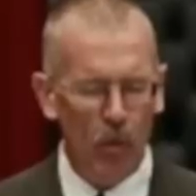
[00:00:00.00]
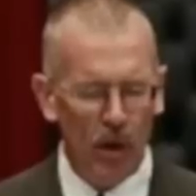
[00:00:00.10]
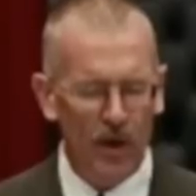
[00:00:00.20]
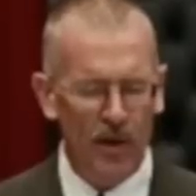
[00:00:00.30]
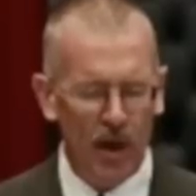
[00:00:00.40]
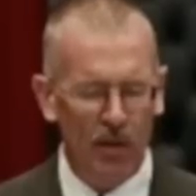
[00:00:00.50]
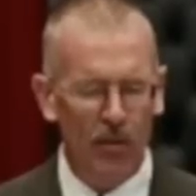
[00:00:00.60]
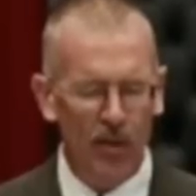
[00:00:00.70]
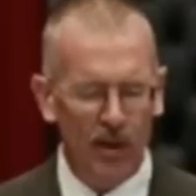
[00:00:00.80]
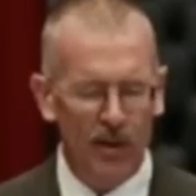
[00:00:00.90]
one
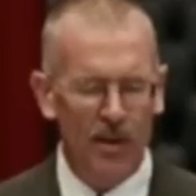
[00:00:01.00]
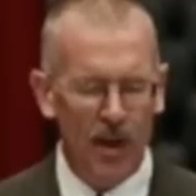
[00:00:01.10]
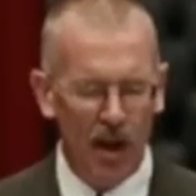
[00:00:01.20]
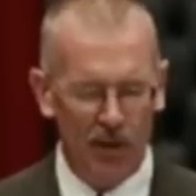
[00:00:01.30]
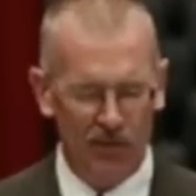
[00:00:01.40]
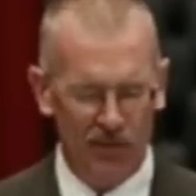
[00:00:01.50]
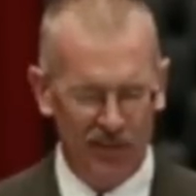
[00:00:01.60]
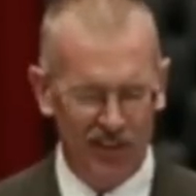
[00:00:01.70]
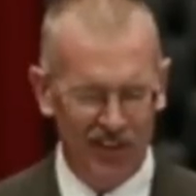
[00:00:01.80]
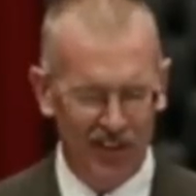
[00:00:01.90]
another enough
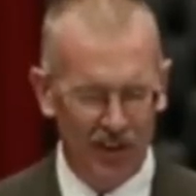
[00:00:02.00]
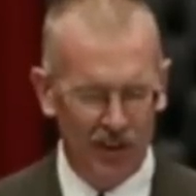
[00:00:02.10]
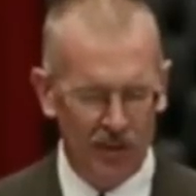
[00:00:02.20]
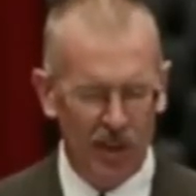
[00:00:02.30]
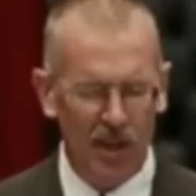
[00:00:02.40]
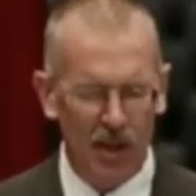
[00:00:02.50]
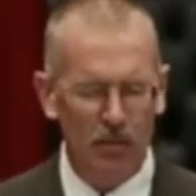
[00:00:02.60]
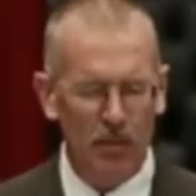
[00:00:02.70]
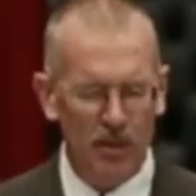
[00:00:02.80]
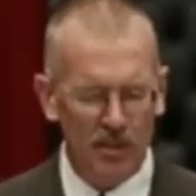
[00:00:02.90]
to
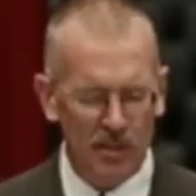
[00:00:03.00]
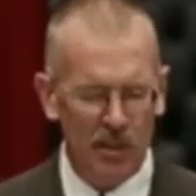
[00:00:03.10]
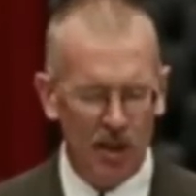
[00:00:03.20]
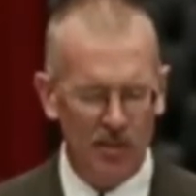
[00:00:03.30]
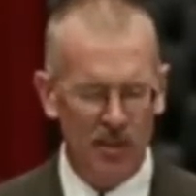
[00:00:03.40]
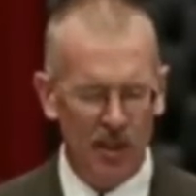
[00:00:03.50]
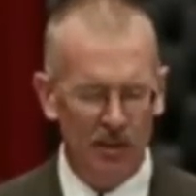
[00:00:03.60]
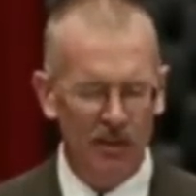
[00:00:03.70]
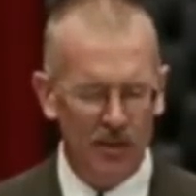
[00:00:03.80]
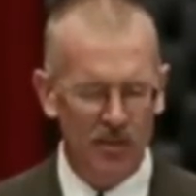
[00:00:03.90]
keep
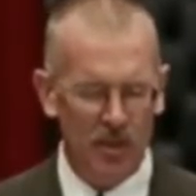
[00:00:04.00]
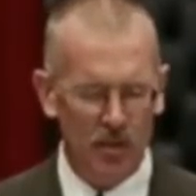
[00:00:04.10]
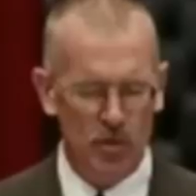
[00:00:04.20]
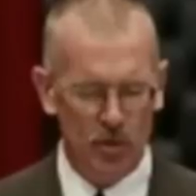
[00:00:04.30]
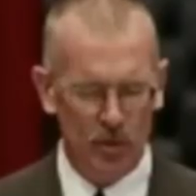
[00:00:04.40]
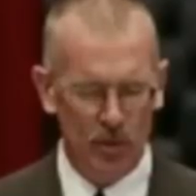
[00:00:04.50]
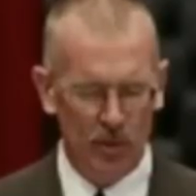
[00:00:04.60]
discussing this issue.